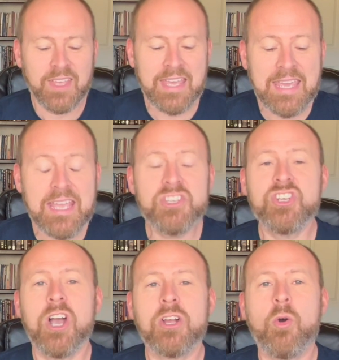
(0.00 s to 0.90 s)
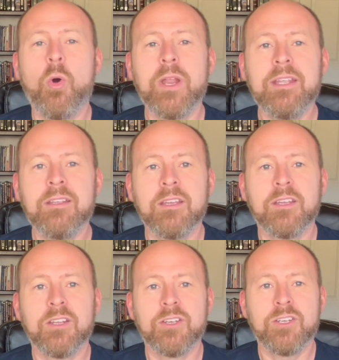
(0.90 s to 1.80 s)
Each according
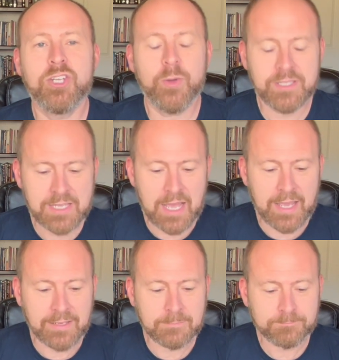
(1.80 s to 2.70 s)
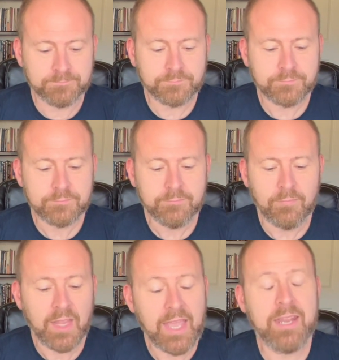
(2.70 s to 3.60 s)
to its kind.
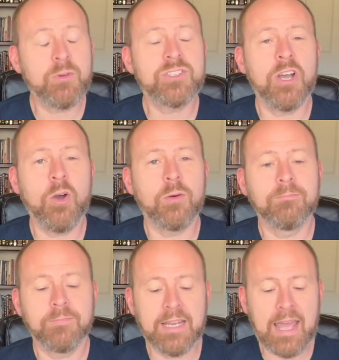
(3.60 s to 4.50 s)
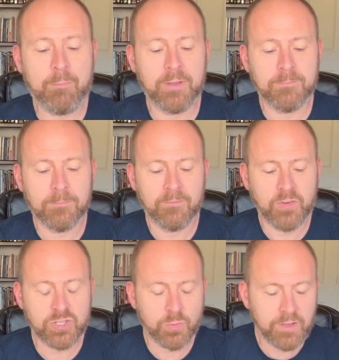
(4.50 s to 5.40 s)
And it was so. It happened.
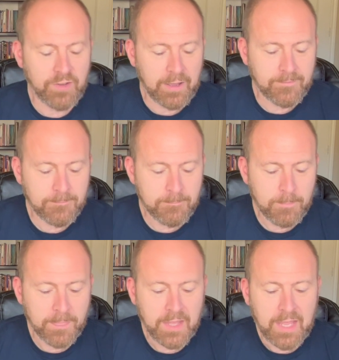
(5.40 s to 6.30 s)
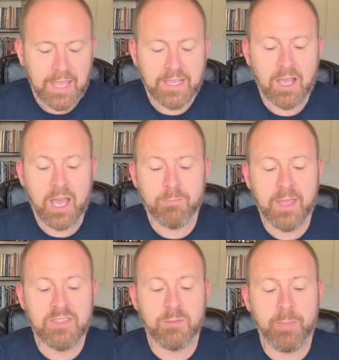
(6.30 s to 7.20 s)
Verse 25. And God
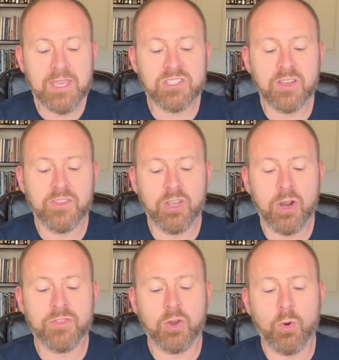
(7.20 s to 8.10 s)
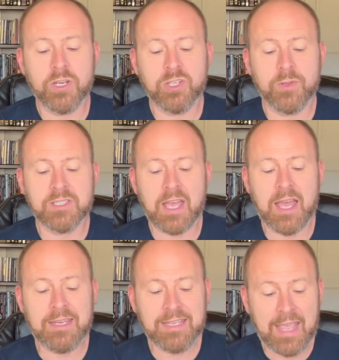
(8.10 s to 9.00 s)
made the beast of the earth according to its
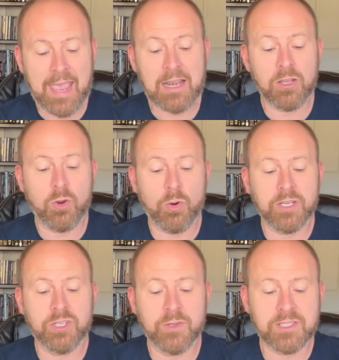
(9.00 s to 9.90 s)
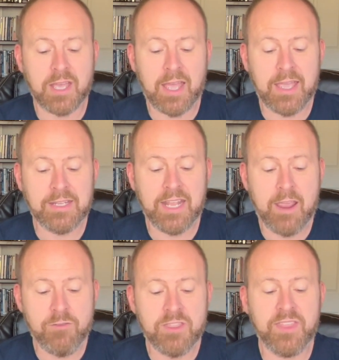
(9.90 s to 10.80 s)
kind, cattle according to its kind, and
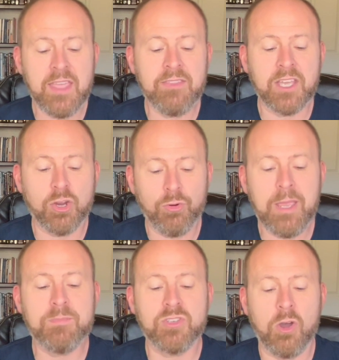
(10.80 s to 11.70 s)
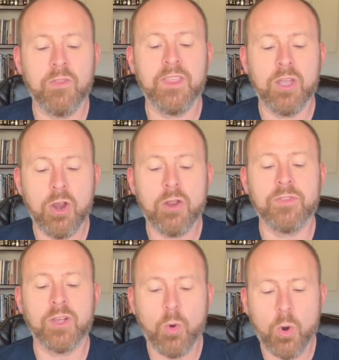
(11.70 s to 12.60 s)
everything that creeps on the earth
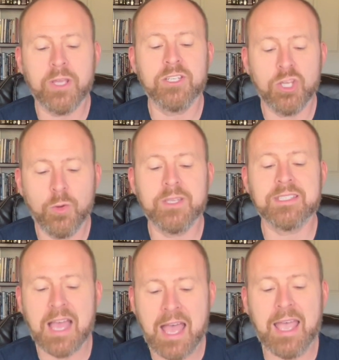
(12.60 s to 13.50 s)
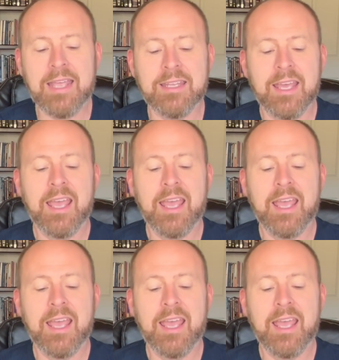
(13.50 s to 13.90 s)
according to its kind.